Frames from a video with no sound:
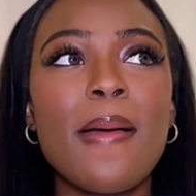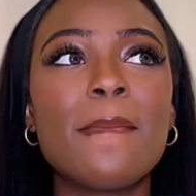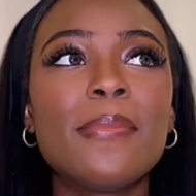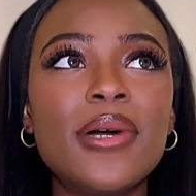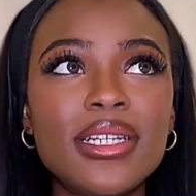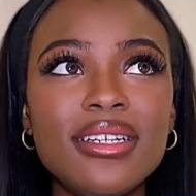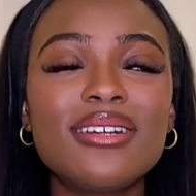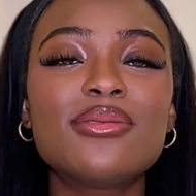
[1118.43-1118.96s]

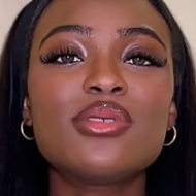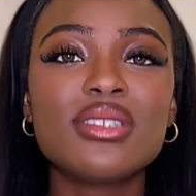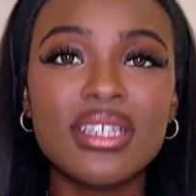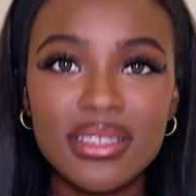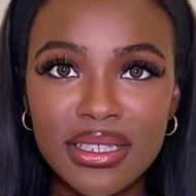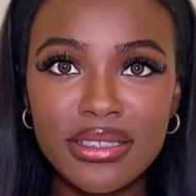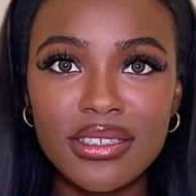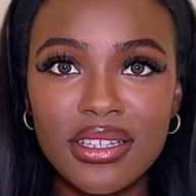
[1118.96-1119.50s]
Money comes with
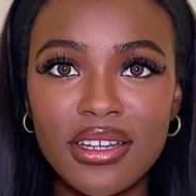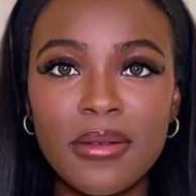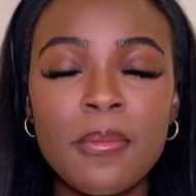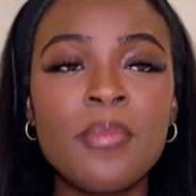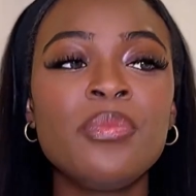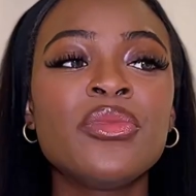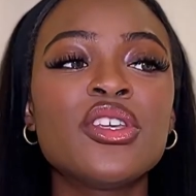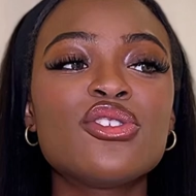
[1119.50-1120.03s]
attention.
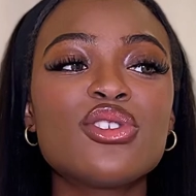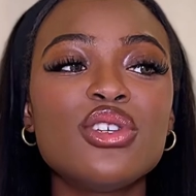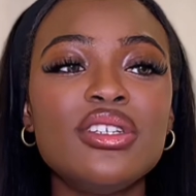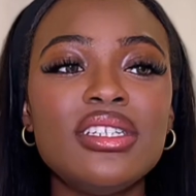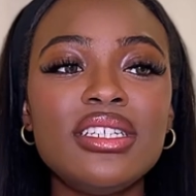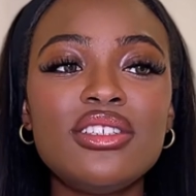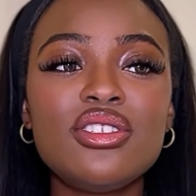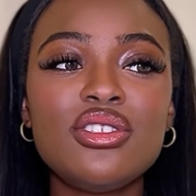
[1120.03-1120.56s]
So you
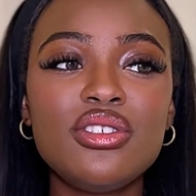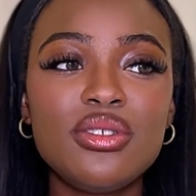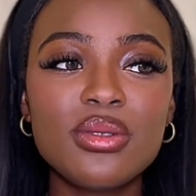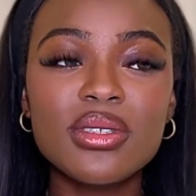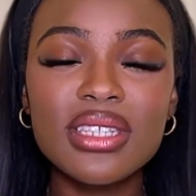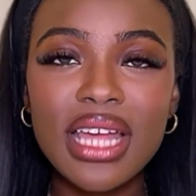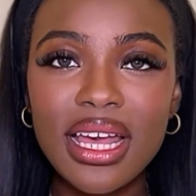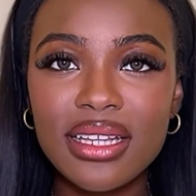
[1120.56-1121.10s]
need to use
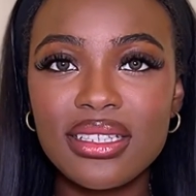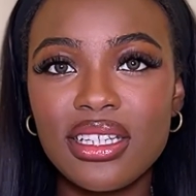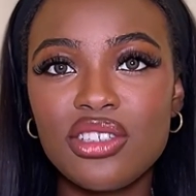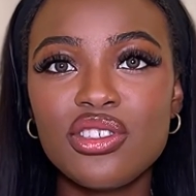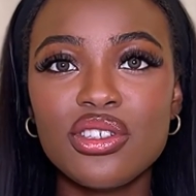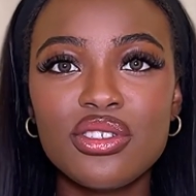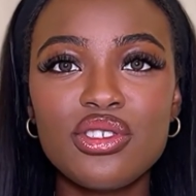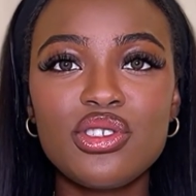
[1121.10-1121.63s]
that
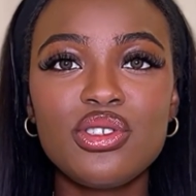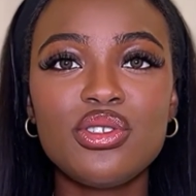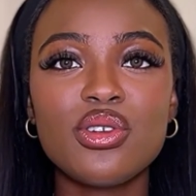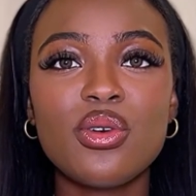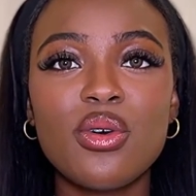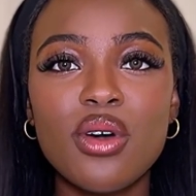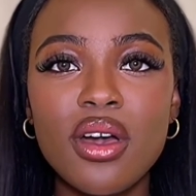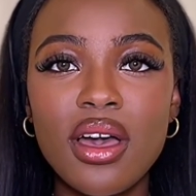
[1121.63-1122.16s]
attention to
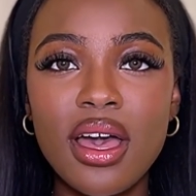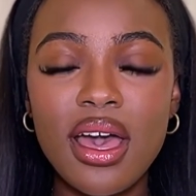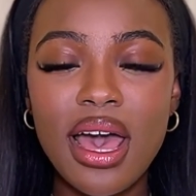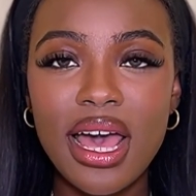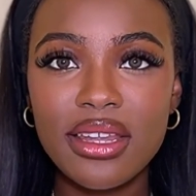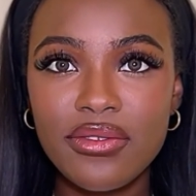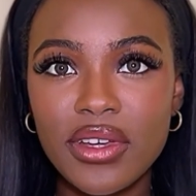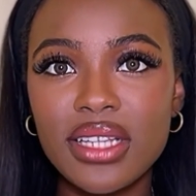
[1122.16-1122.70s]
your
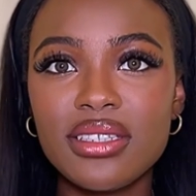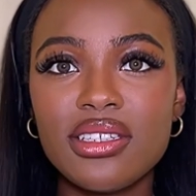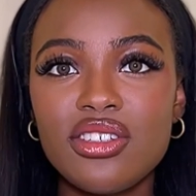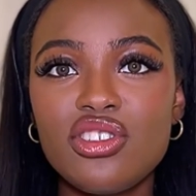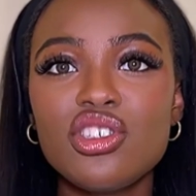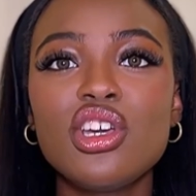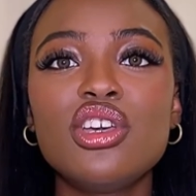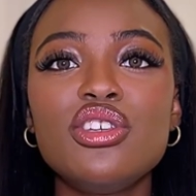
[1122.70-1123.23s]

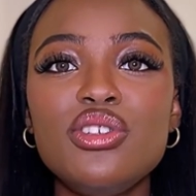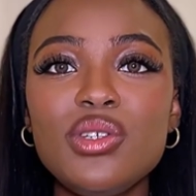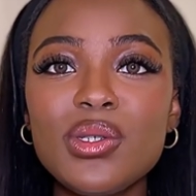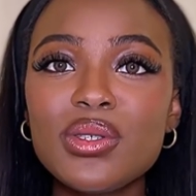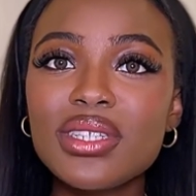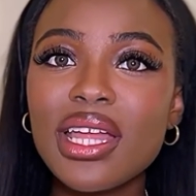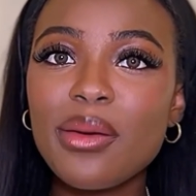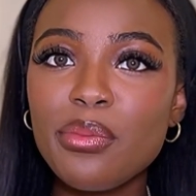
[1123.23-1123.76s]
advantage.
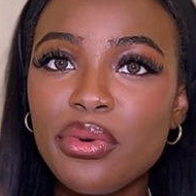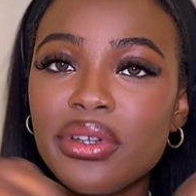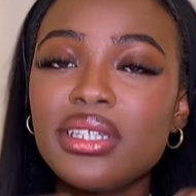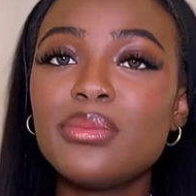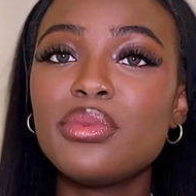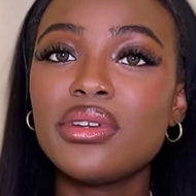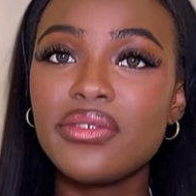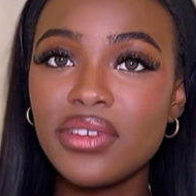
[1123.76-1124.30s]
Use that pretty
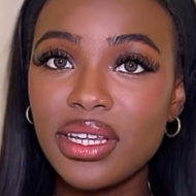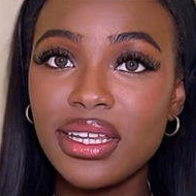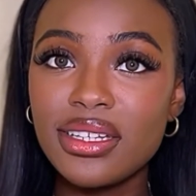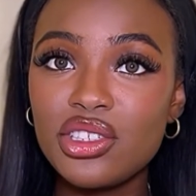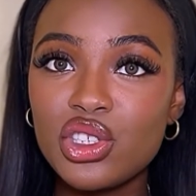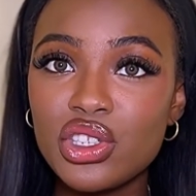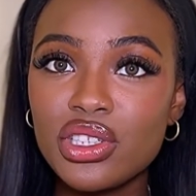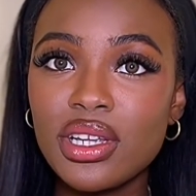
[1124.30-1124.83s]

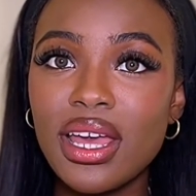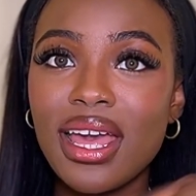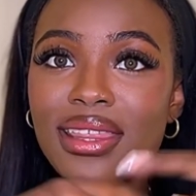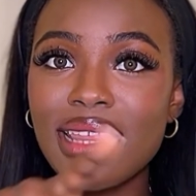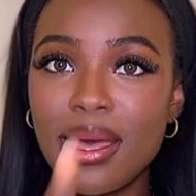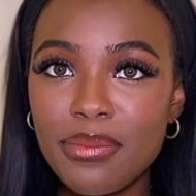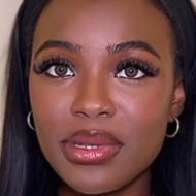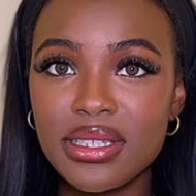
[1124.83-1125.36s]
privilege and
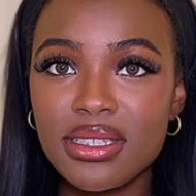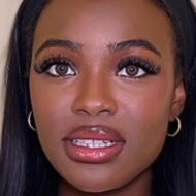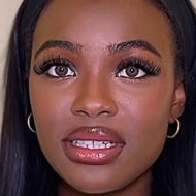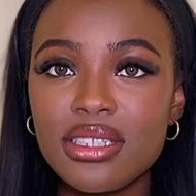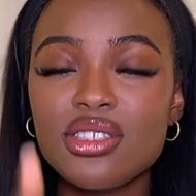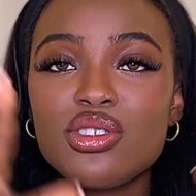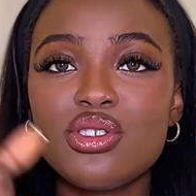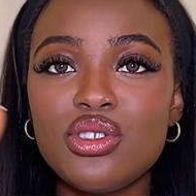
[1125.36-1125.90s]
that
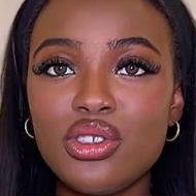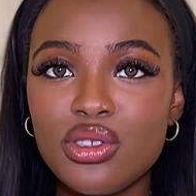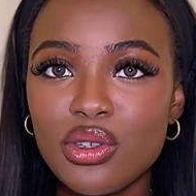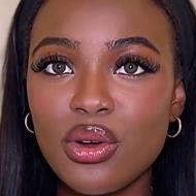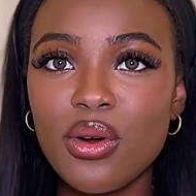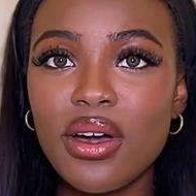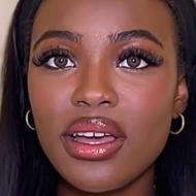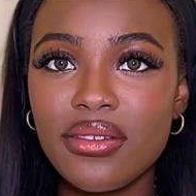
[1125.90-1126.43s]
business to
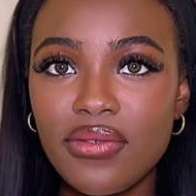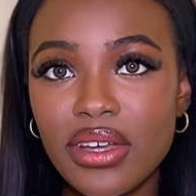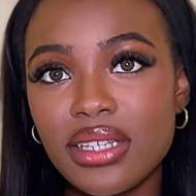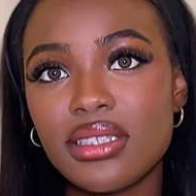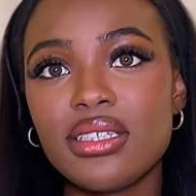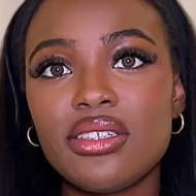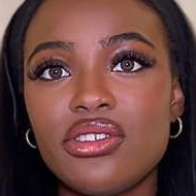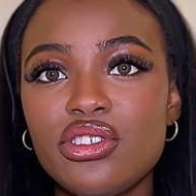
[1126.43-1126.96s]
your
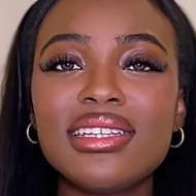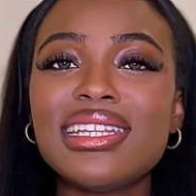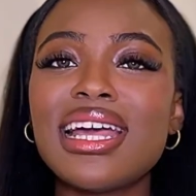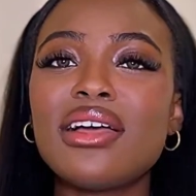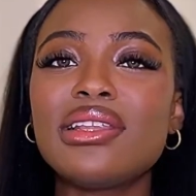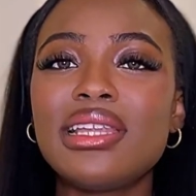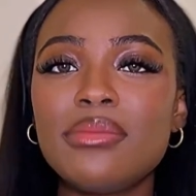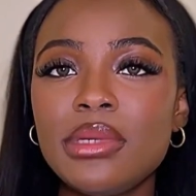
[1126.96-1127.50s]
advantage. Now,
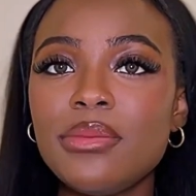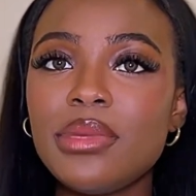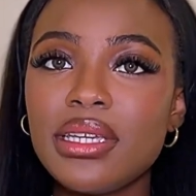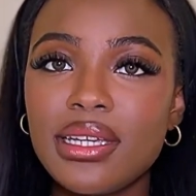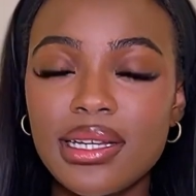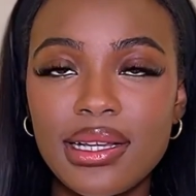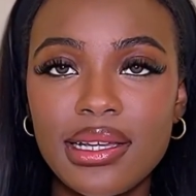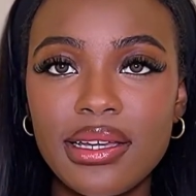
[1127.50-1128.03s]
let me be
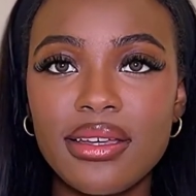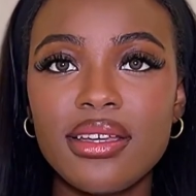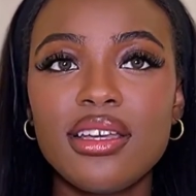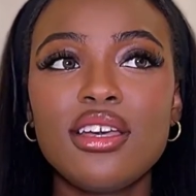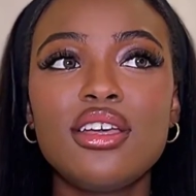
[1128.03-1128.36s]
clear.